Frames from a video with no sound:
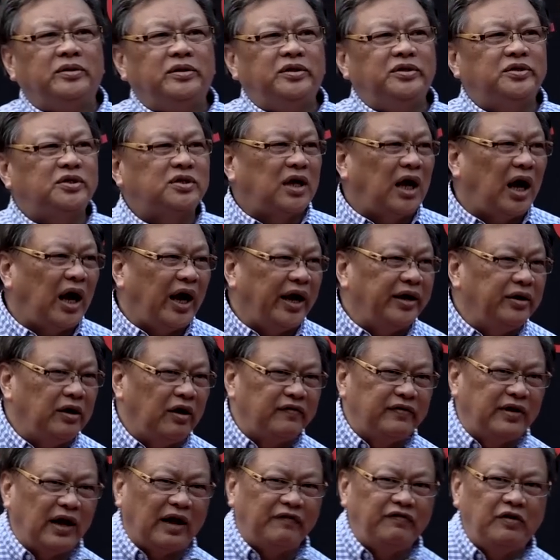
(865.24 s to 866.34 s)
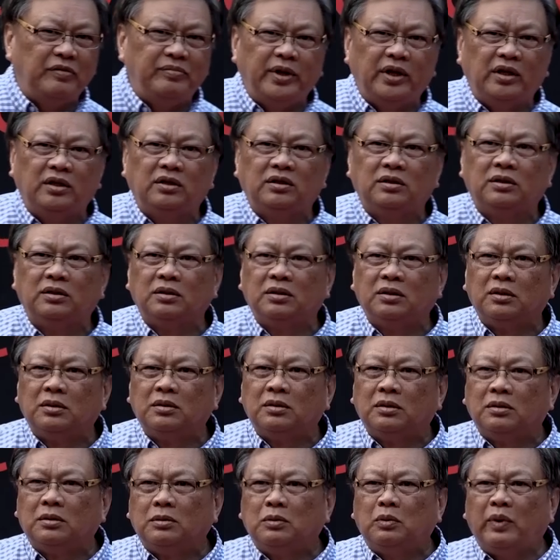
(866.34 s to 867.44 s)
this kind of government.
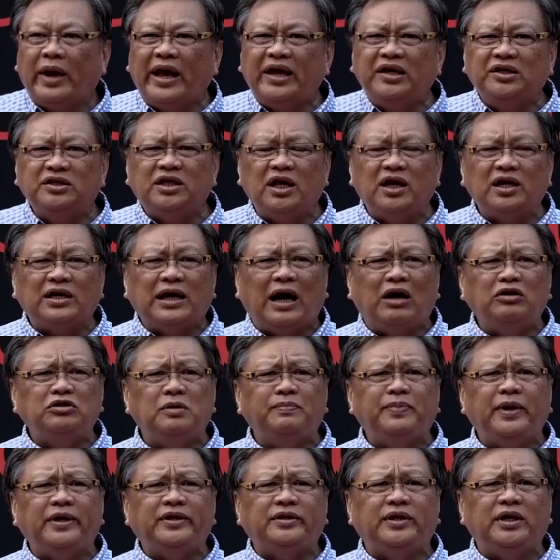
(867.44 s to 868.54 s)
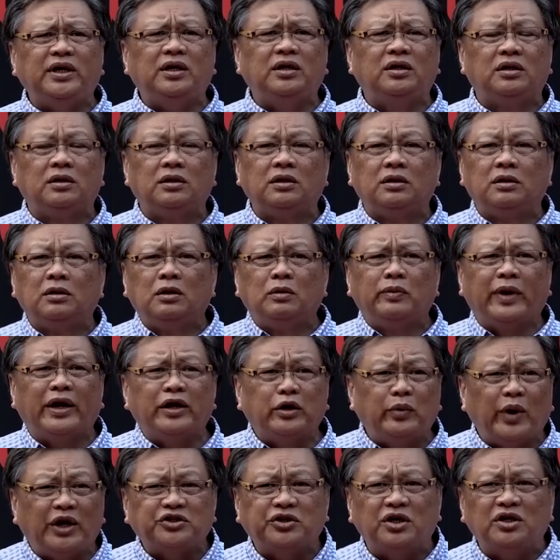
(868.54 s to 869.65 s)
Where is the accountability? When
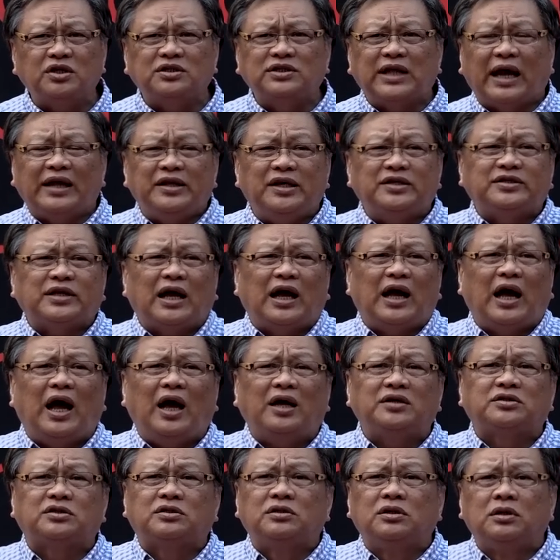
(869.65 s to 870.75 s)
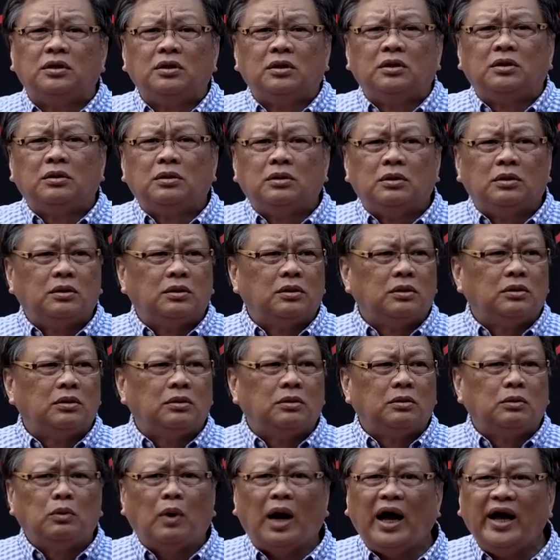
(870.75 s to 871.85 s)
questions like this are asked,
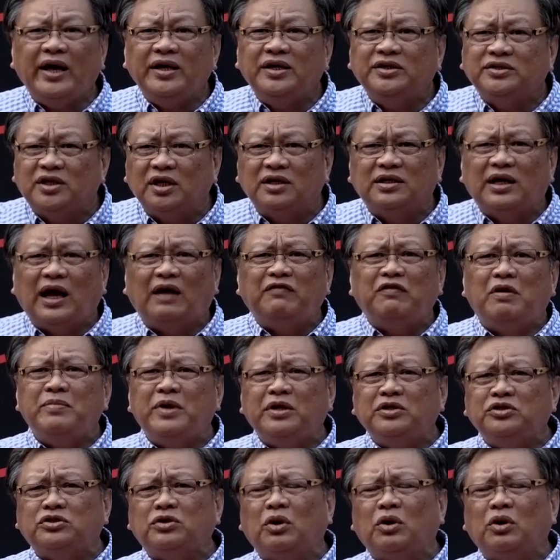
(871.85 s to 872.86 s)
why is the government